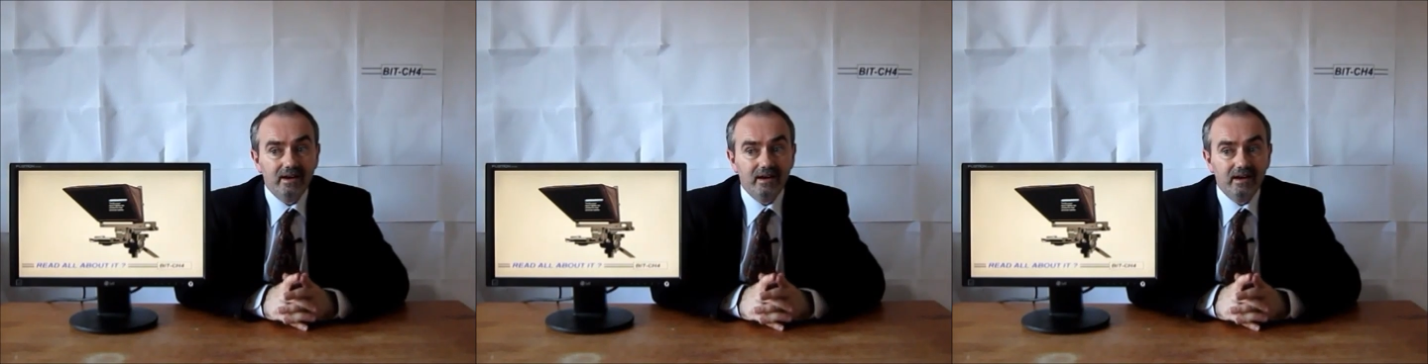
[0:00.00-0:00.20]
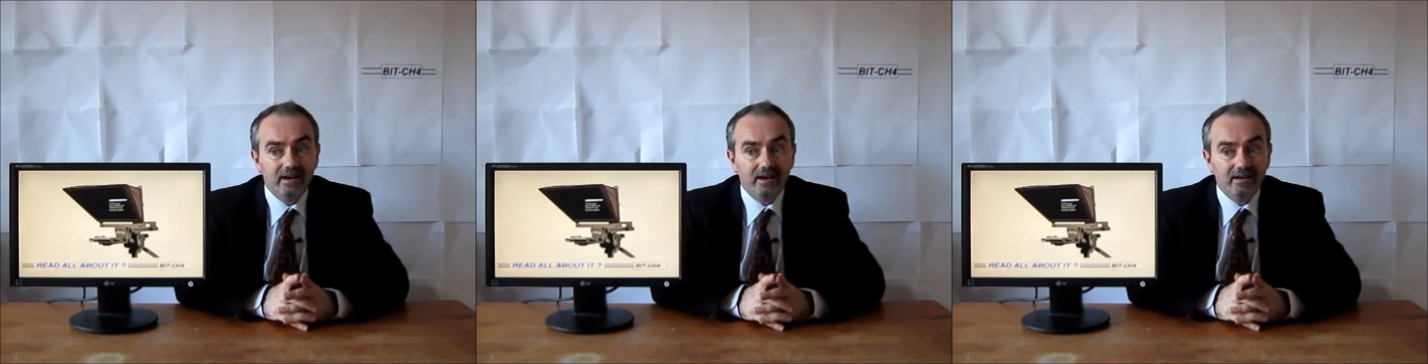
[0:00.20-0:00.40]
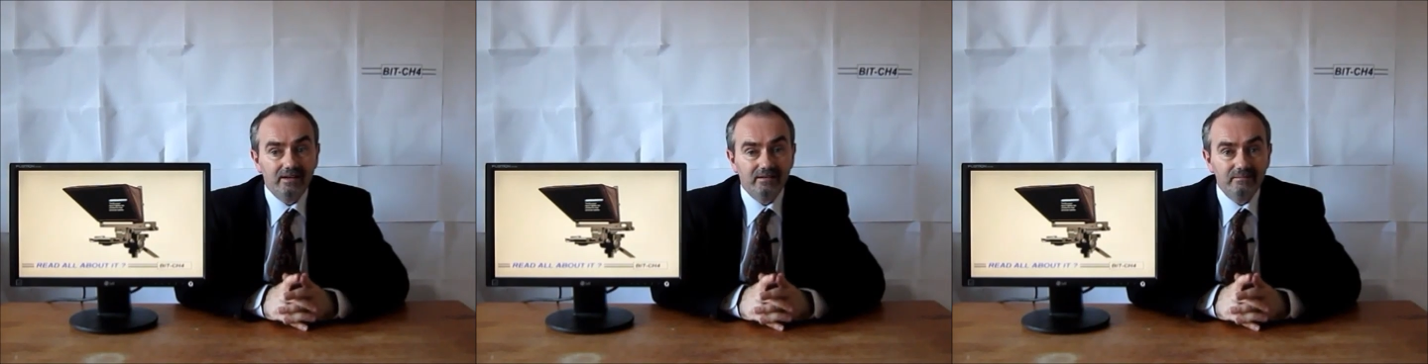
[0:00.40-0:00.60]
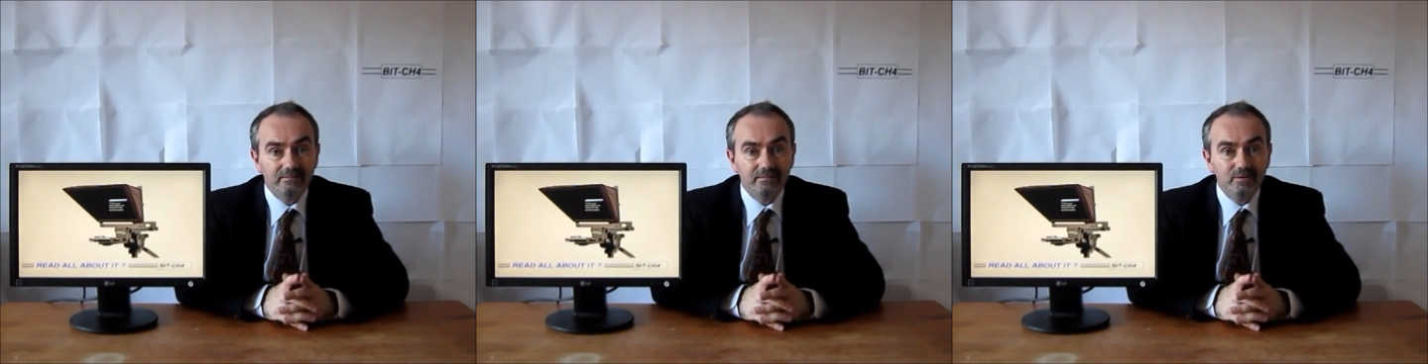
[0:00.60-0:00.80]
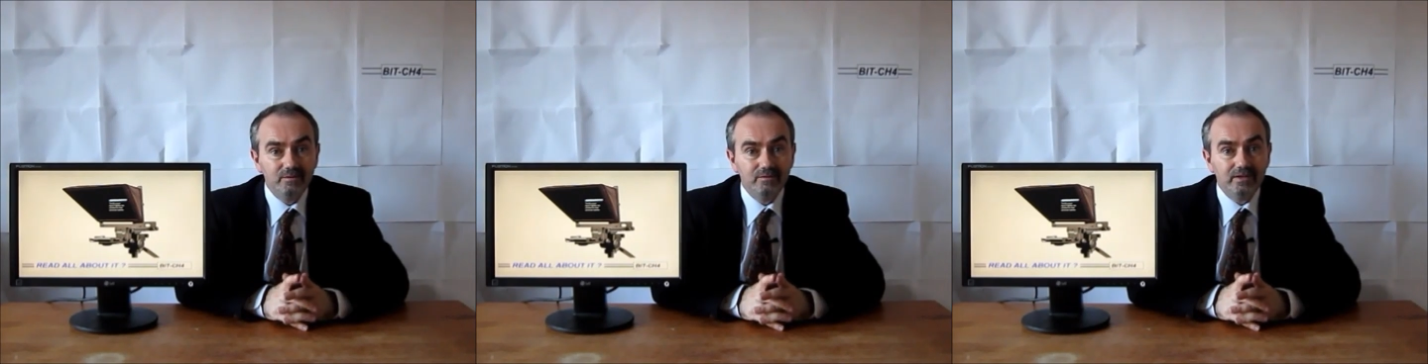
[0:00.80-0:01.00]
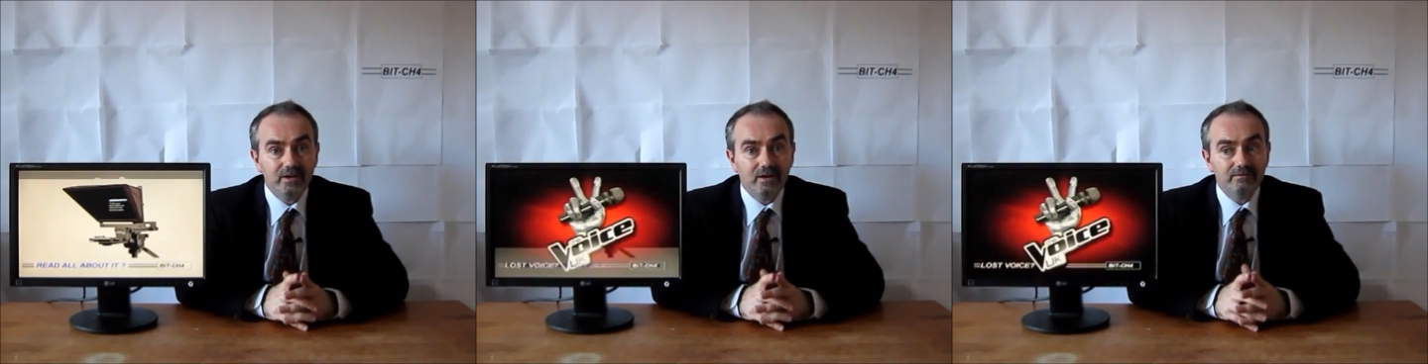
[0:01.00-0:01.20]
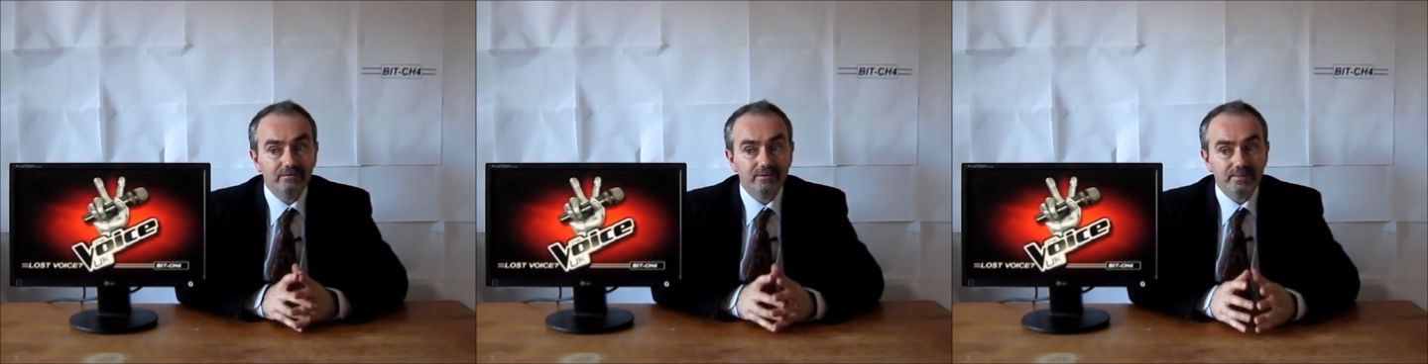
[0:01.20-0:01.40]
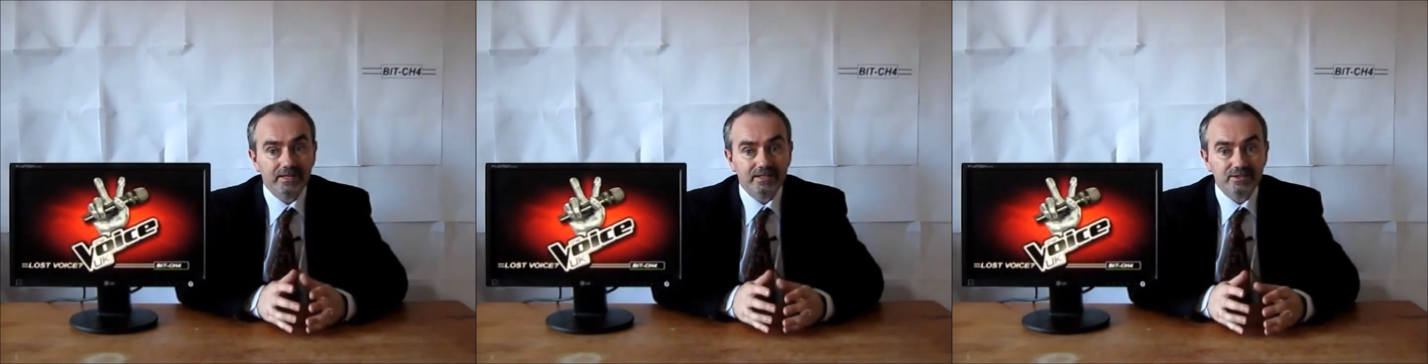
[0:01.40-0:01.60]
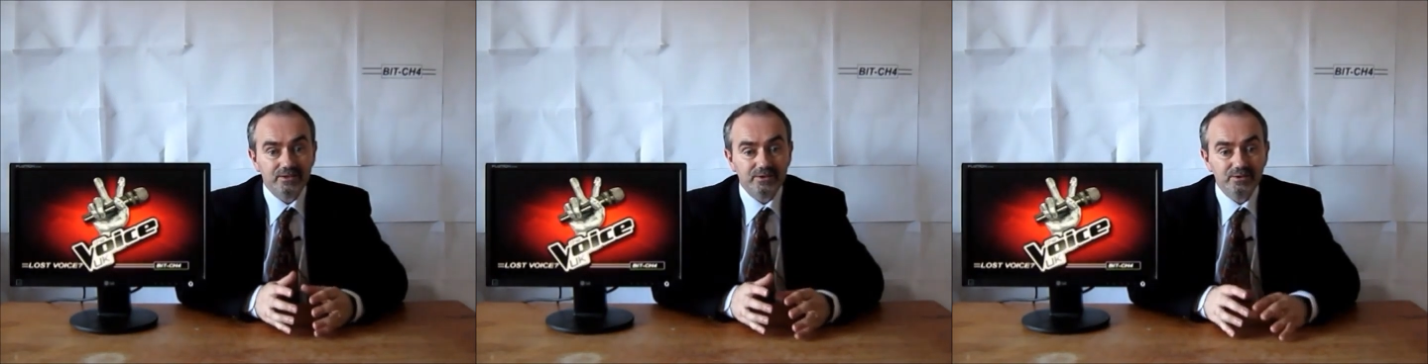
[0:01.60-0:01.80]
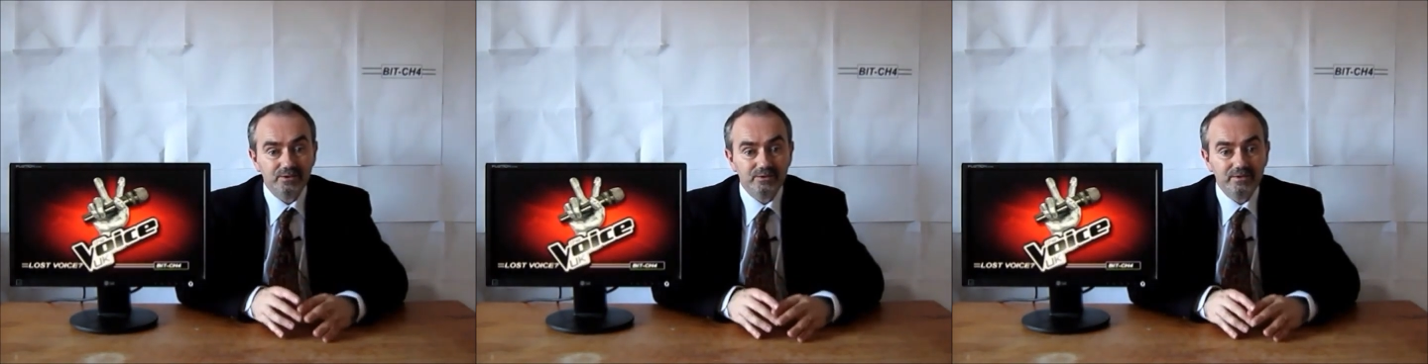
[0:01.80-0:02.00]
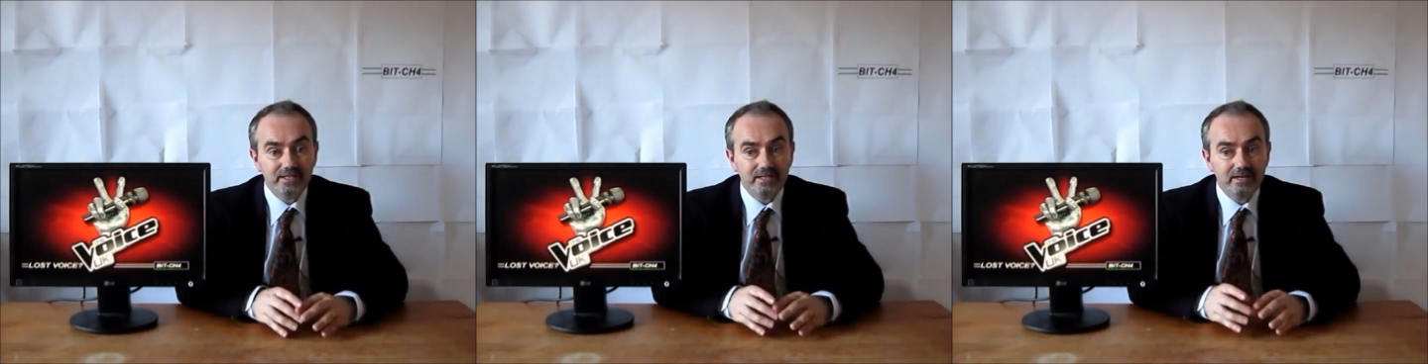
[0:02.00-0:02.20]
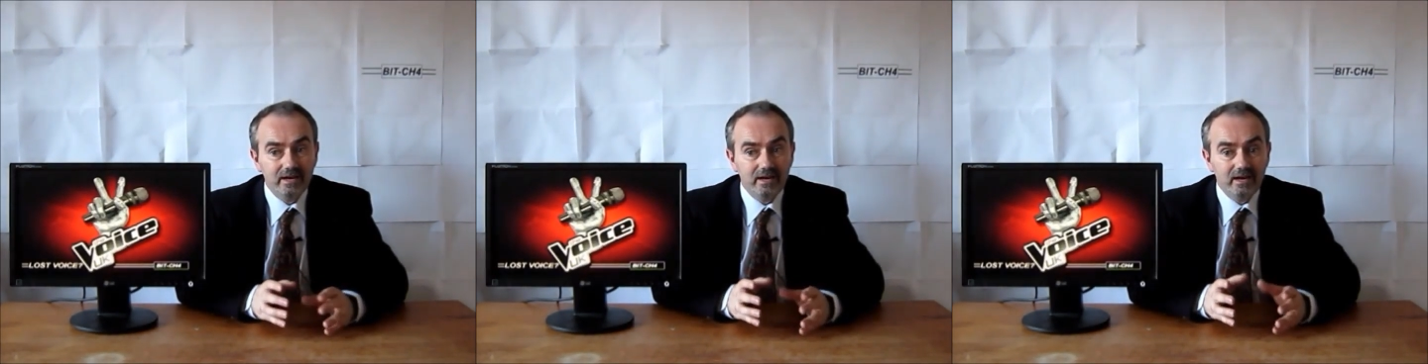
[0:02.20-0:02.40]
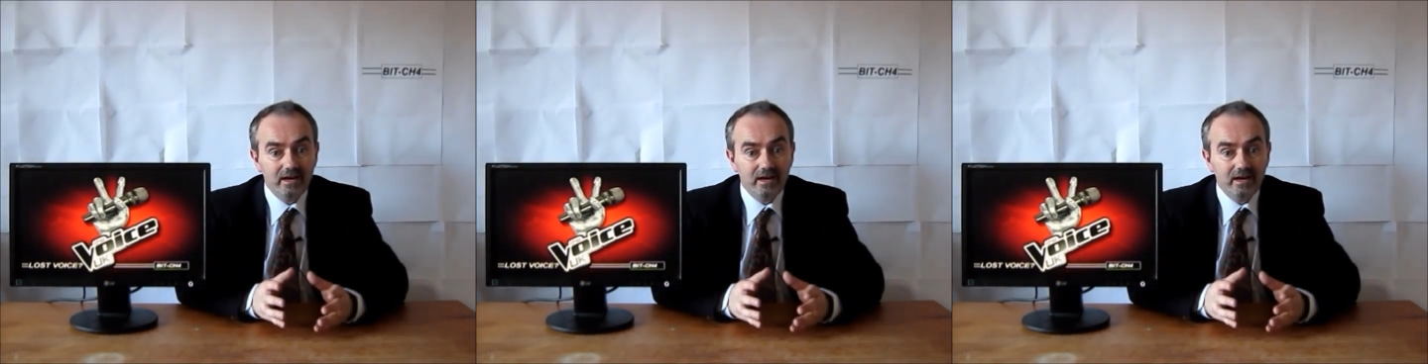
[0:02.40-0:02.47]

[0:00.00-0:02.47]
and moving on from that story,